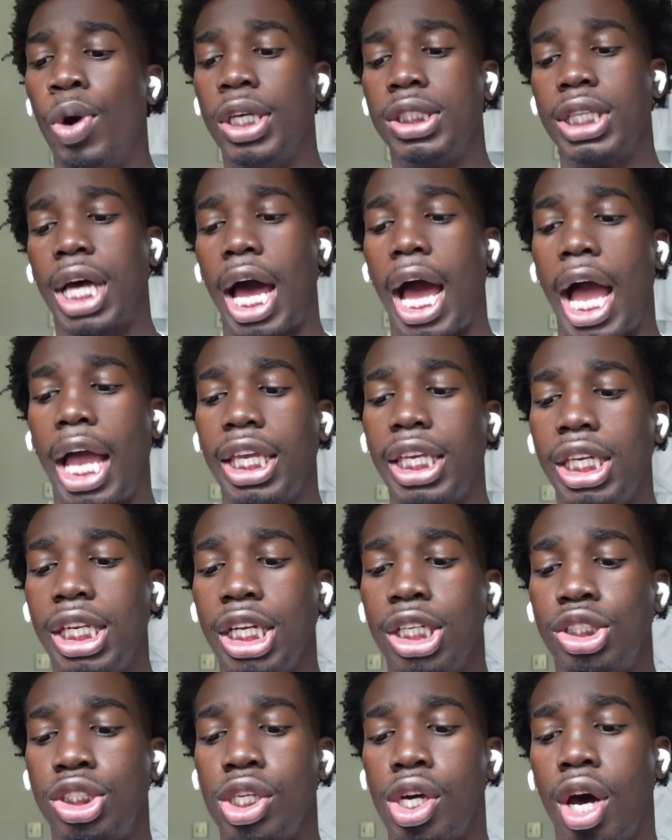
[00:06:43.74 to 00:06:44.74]
What's a
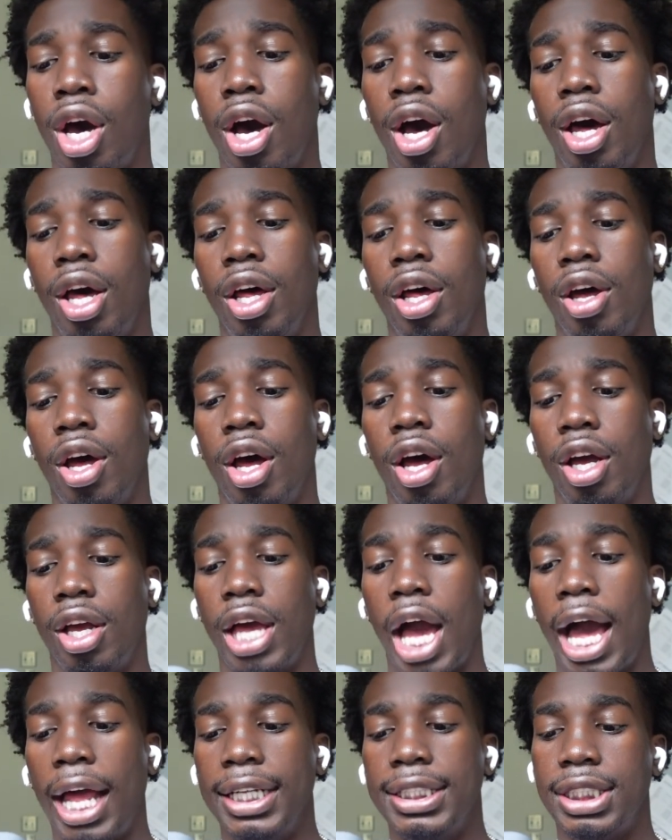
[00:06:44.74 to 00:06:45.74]
hyena to
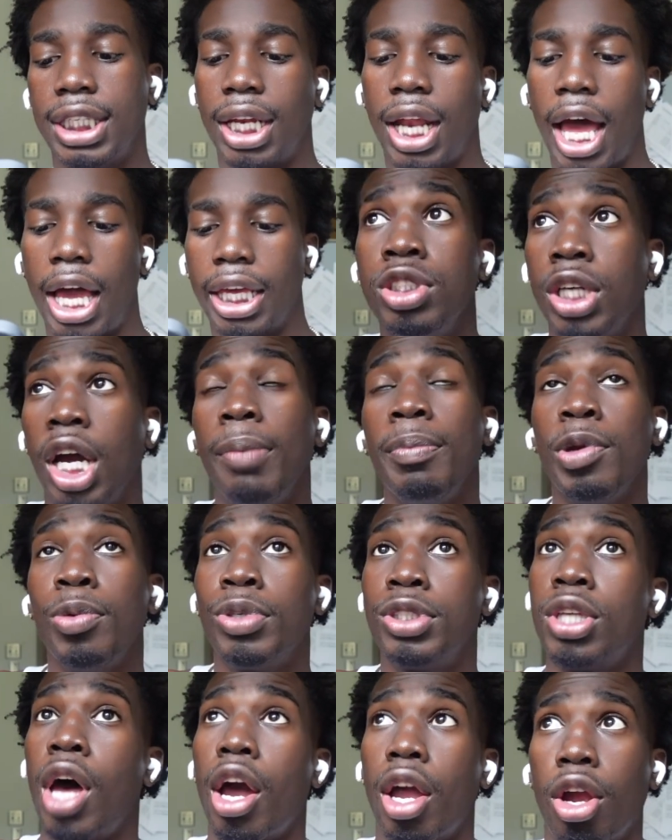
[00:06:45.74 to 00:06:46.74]
goddess and lion? Yummy
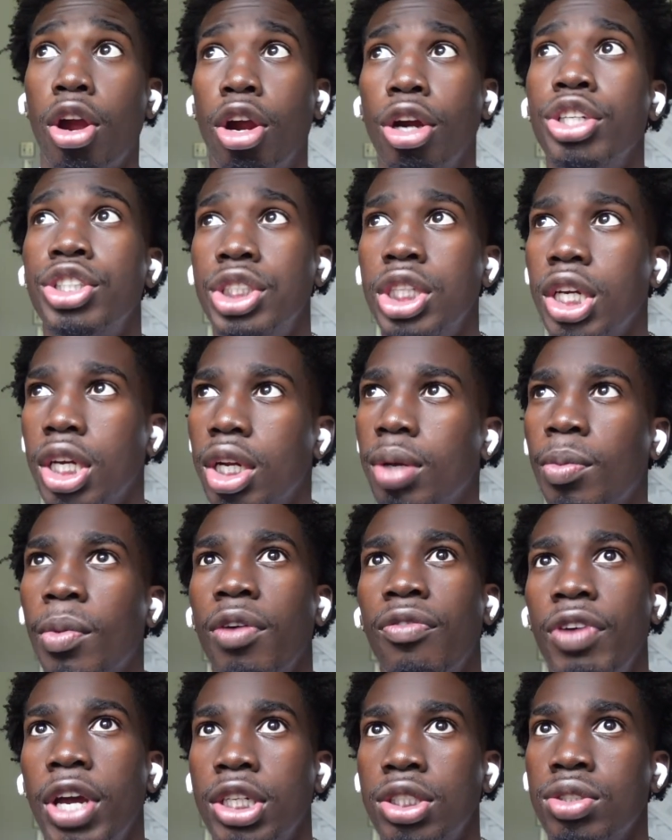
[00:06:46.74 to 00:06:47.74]
was talking her shit in the
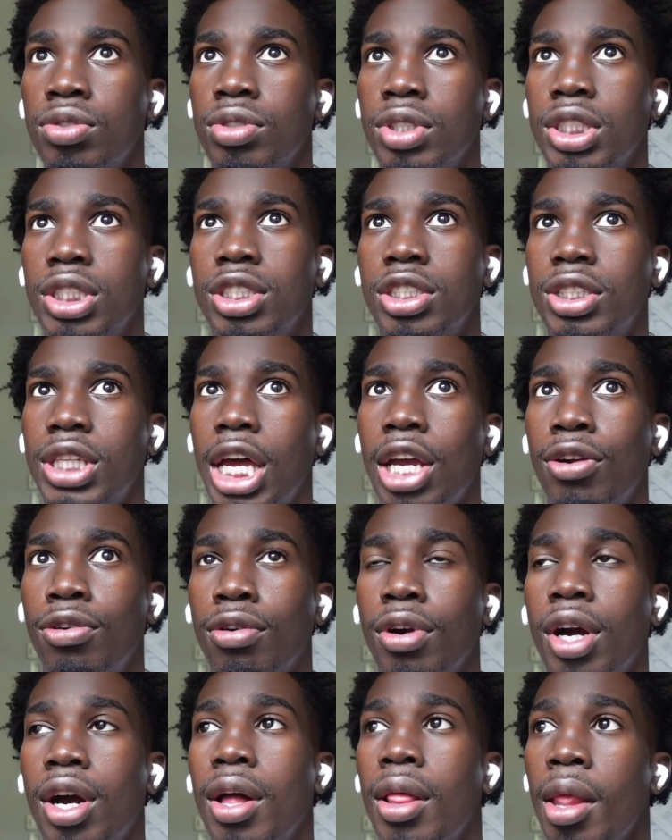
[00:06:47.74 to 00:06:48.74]
confessionals. And this is like,
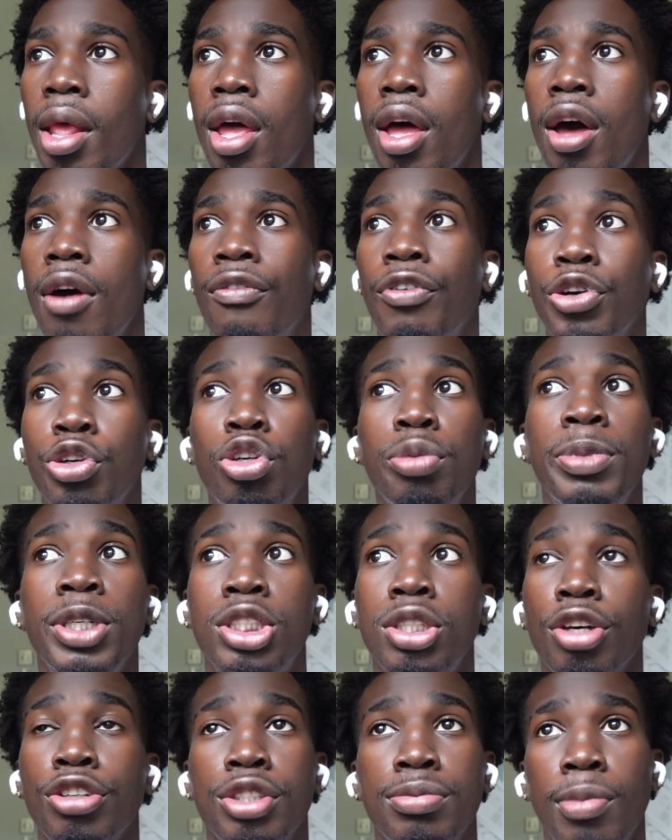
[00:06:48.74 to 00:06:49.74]
girl, for you to be
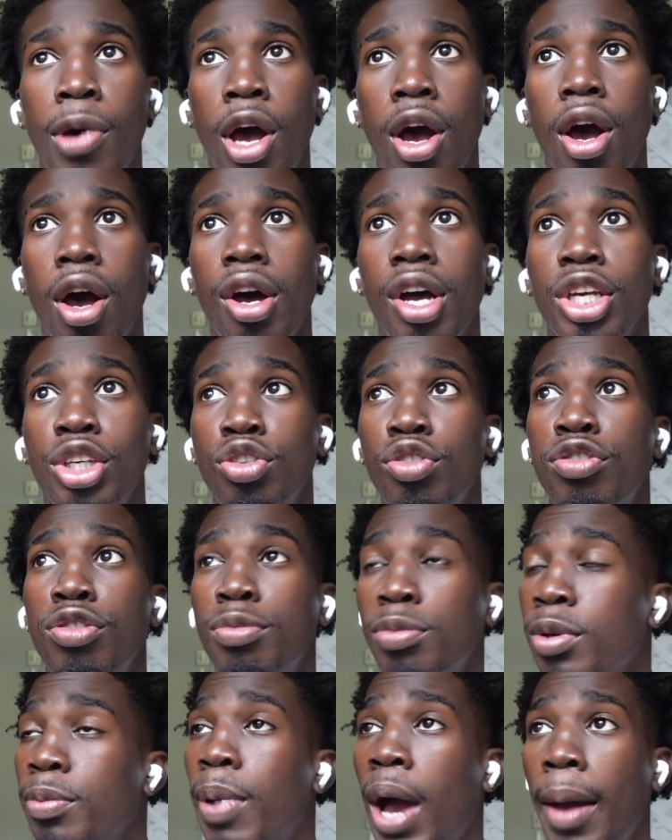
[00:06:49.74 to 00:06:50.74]
so small and you
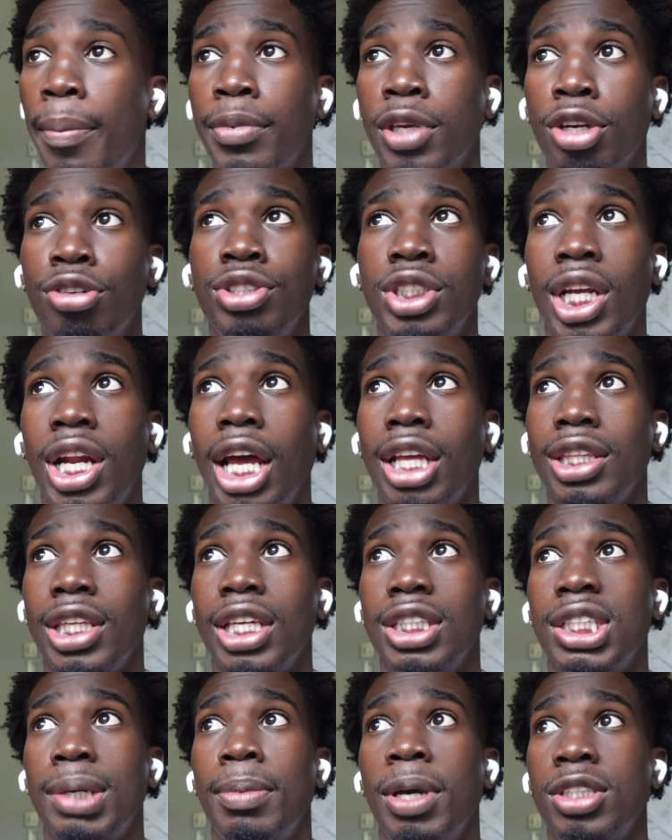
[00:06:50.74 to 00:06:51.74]
should be popping your shit like
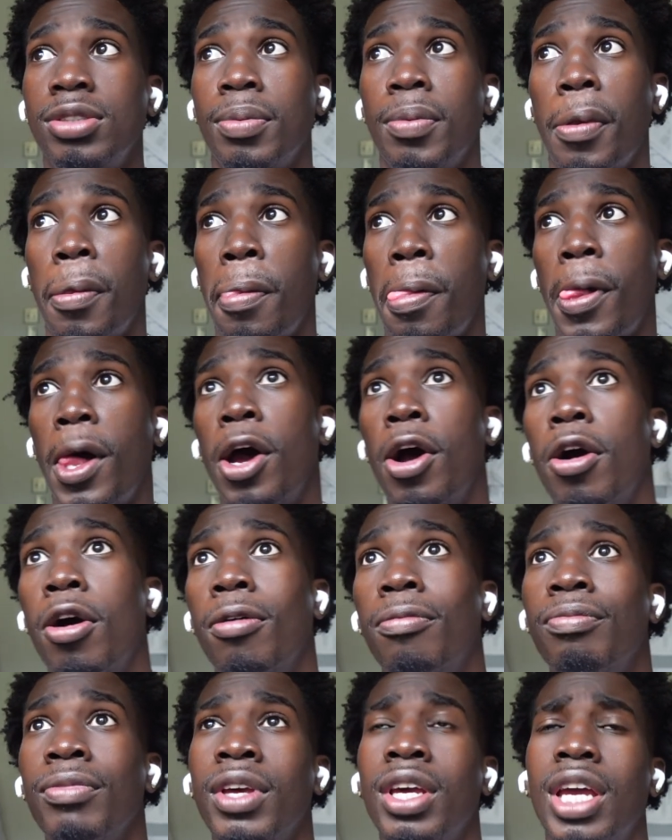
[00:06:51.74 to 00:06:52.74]
that, talking about some, oh,